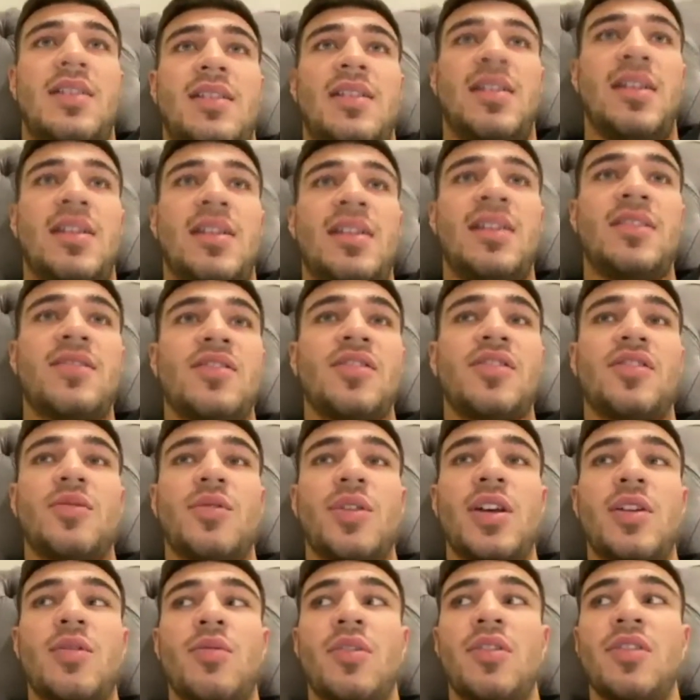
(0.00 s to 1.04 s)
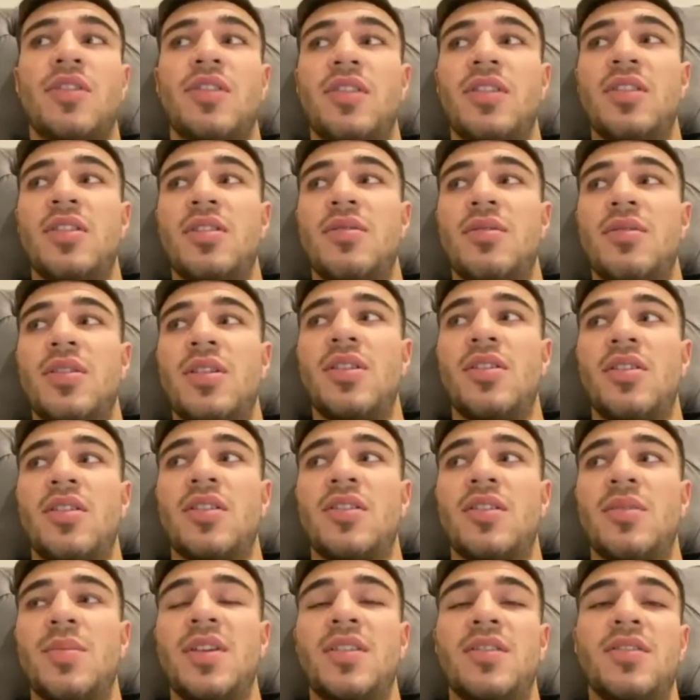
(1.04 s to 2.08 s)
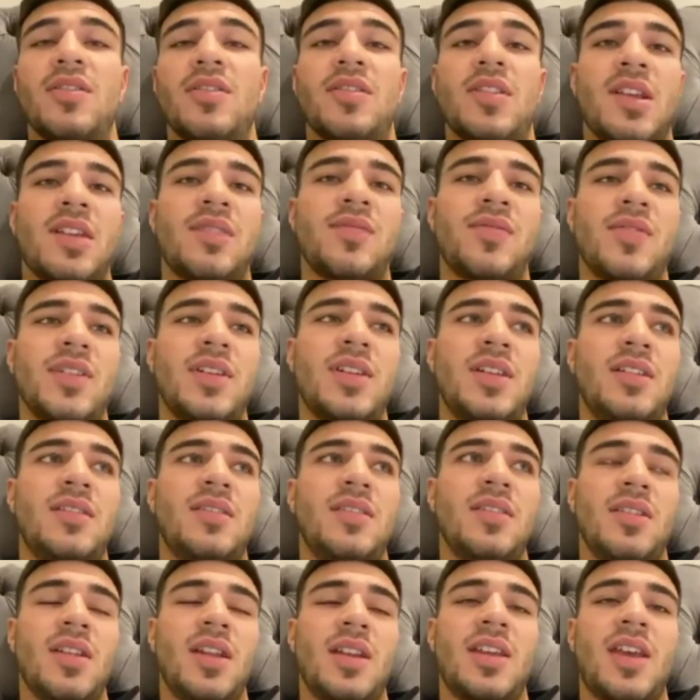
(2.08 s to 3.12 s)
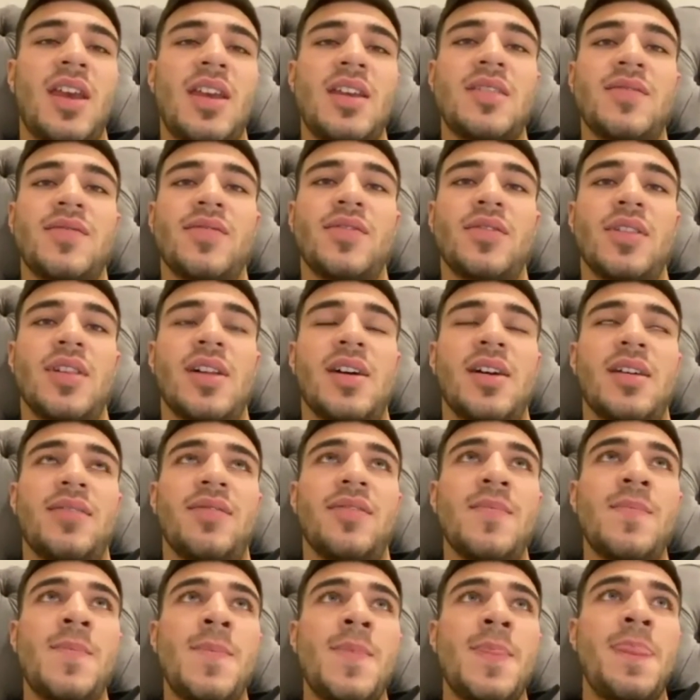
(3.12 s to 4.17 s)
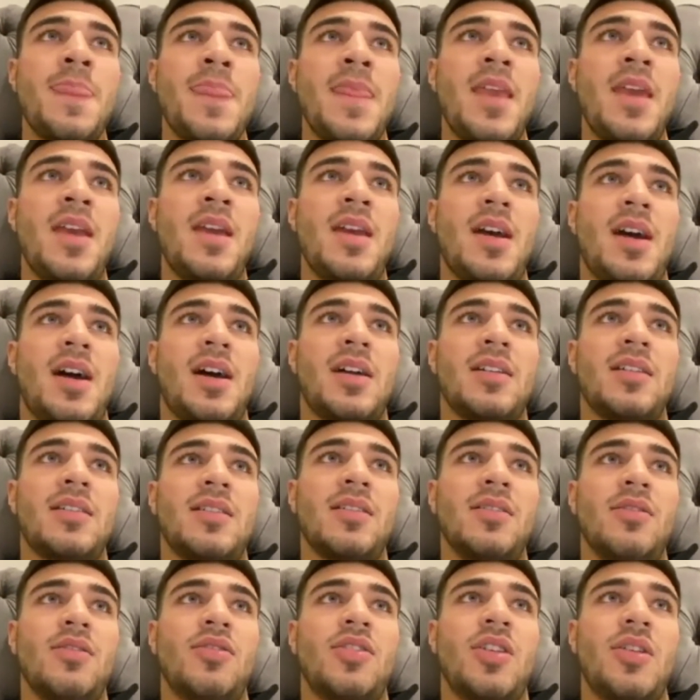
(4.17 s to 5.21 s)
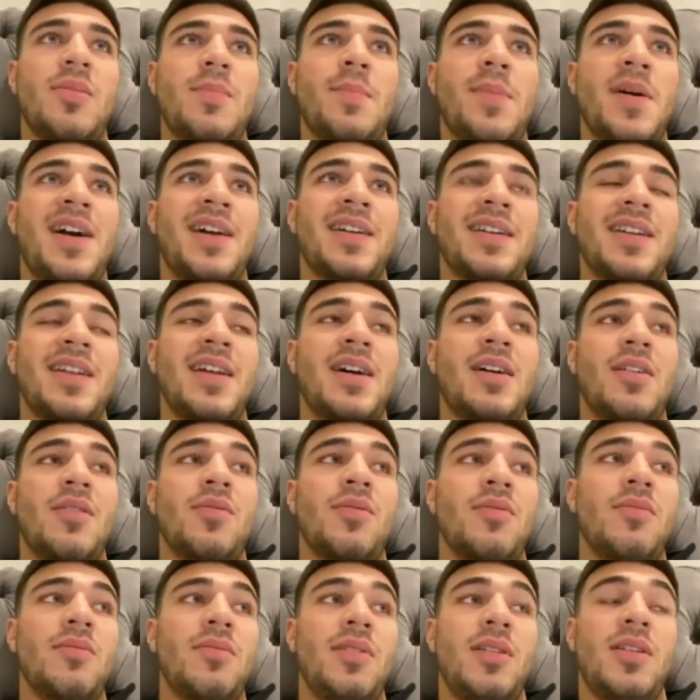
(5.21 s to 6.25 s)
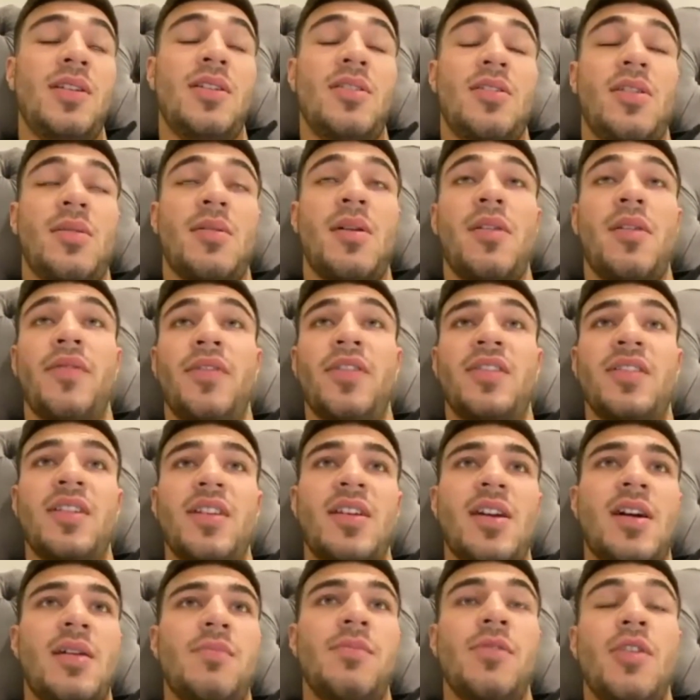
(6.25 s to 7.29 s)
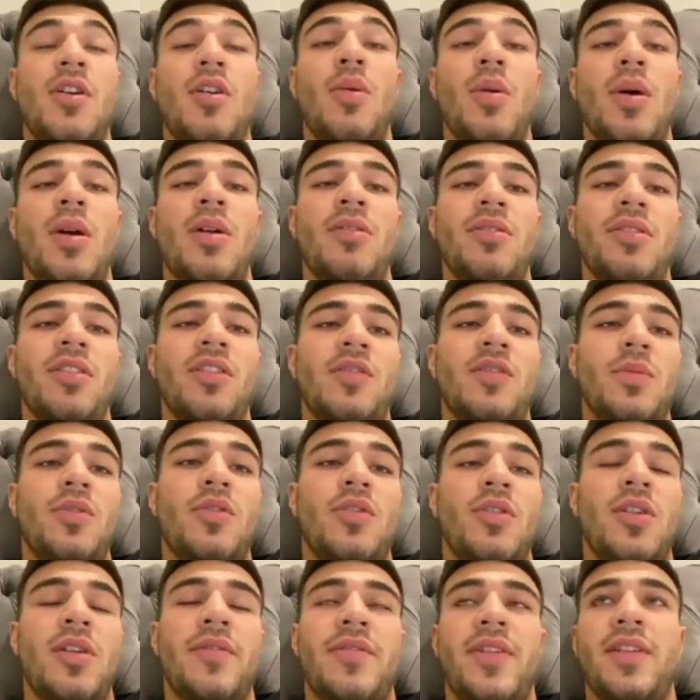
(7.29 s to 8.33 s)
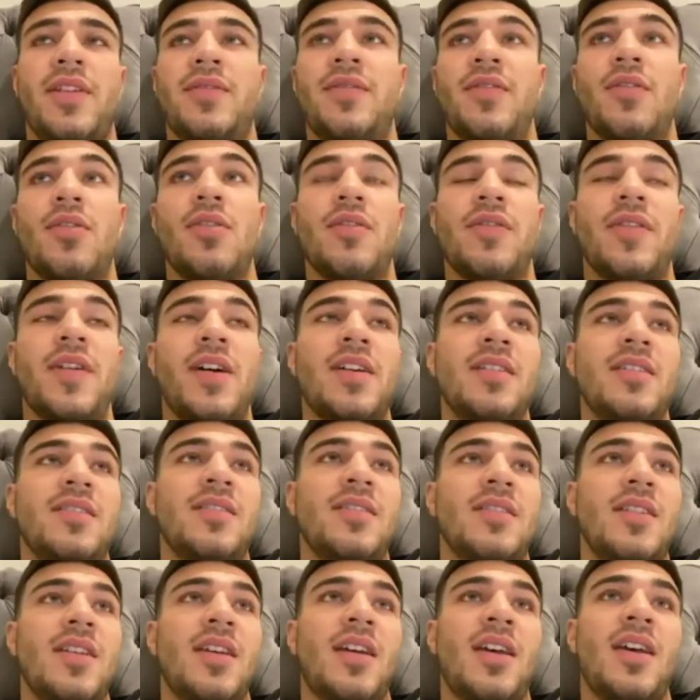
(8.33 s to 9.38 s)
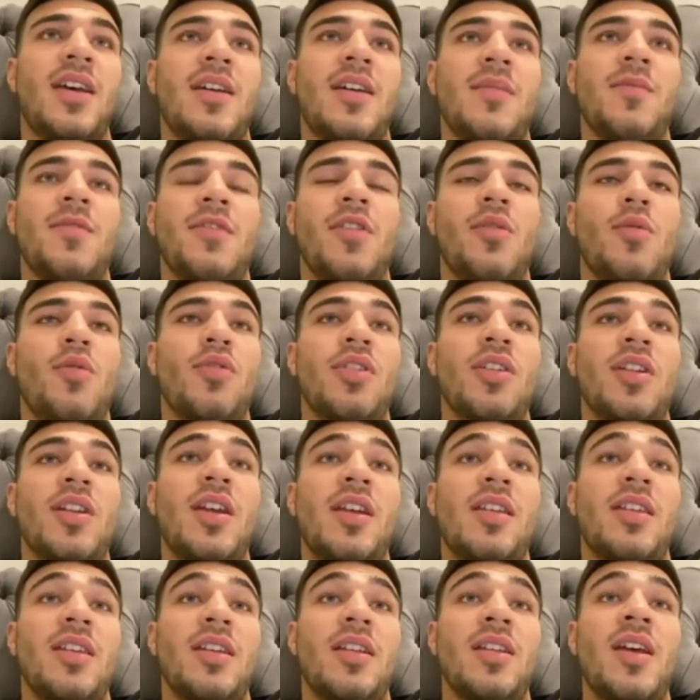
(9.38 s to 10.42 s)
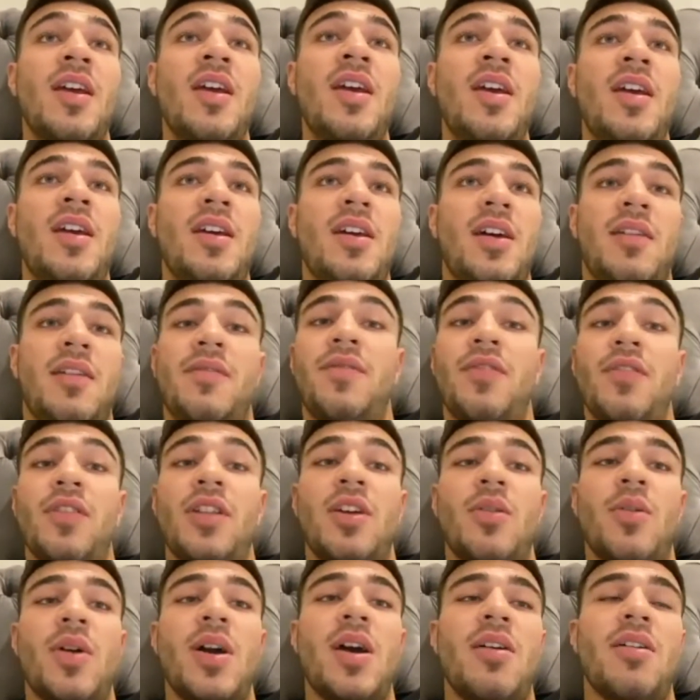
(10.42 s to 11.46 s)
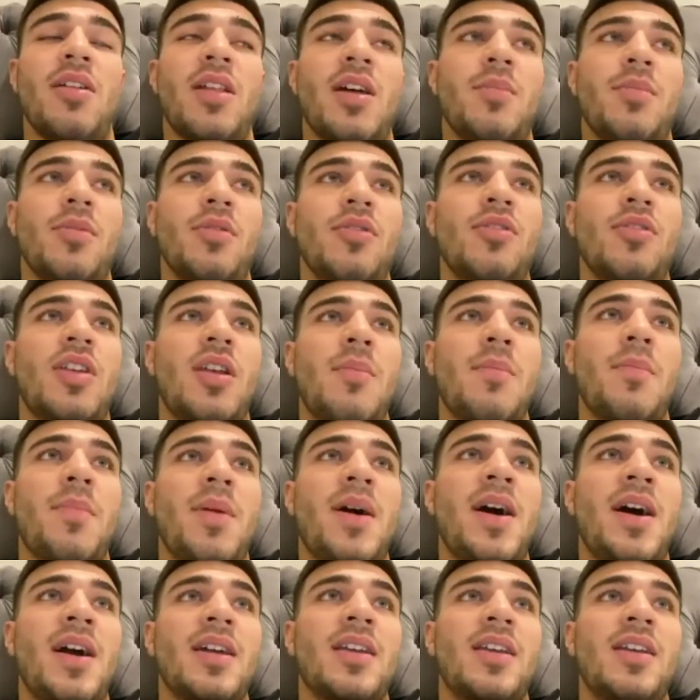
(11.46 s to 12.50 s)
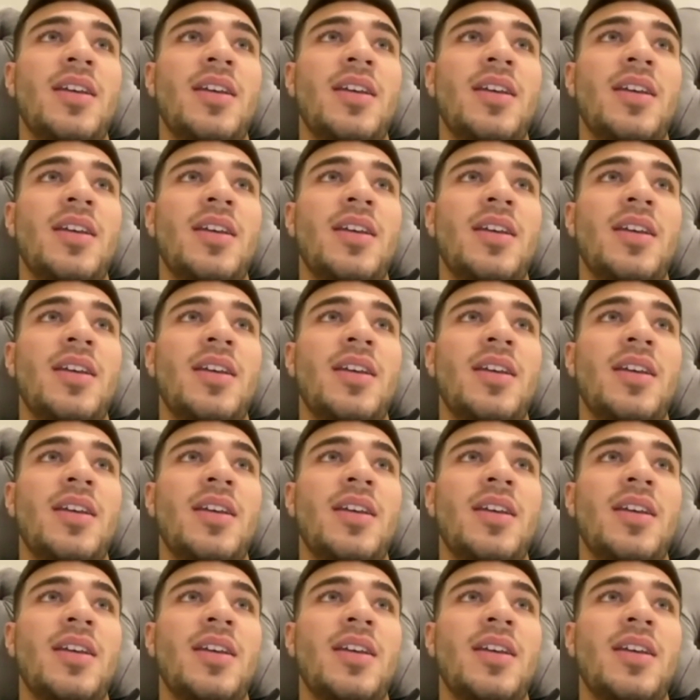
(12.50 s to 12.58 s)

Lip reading: And that's just the way it was, you know. In order to be successful, you need to dedicate your full life. And looking back now, you know, obviously, I'm nowhere in the sport. I've had 4 fights. I've not won anything. I'm fully aware of that. But looking back